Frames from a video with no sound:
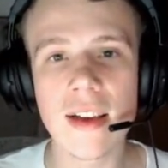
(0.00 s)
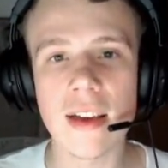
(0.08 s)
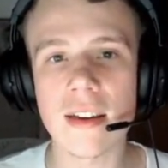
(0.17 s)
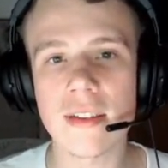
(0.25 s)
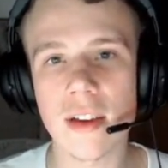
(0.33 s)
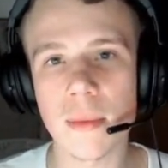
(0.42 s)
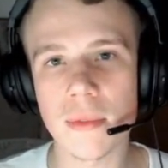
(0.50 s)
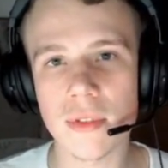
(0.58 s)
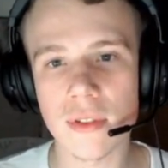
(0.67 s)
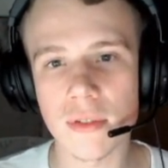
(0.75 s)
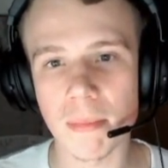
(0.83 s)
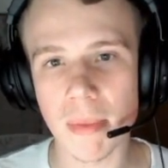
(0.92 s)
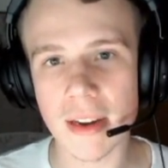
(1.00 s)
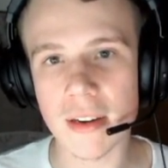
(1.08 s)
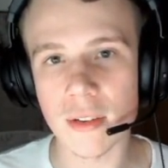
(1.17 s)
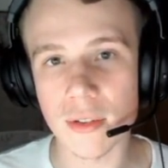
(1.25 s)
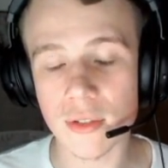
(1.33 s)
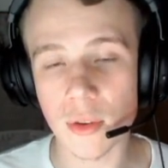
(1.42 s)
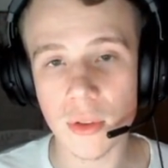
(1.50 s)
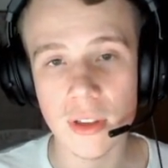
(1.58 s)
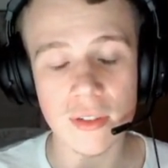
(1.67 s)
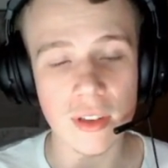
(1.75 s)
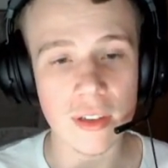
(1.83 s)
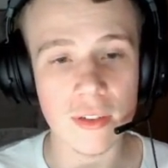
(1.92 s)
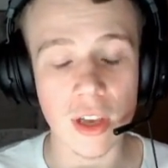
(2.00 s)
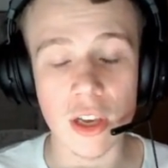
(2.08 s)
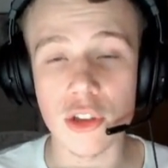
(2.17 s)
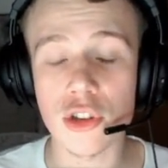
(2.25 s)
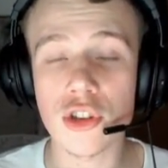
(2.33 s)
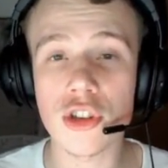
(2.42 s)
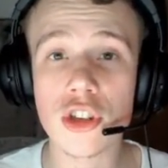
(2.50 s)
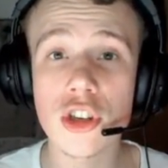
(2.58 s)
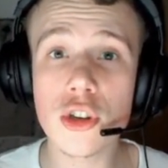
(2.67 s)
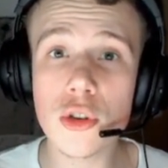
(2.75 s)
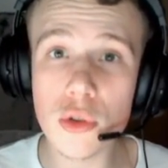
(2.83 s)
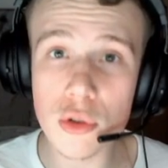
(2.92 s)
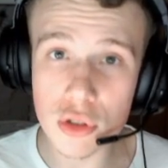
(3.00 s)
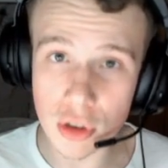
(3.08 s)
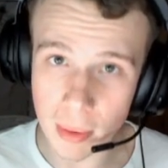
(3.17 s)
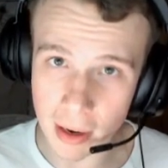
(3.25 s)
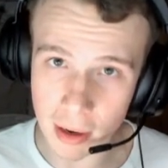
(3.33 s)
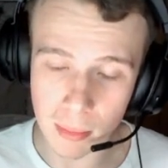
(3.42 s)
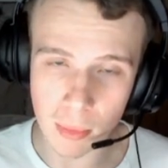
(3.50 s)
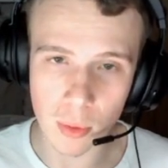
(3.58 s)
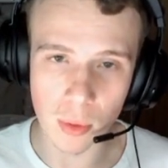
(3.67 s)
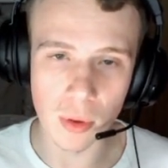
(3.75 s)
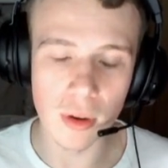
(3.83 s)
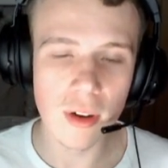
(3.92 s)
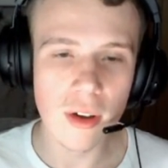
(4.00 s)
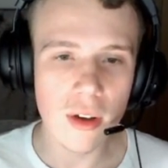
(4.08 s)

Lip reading: in terms of blenders, so this is a huge amount more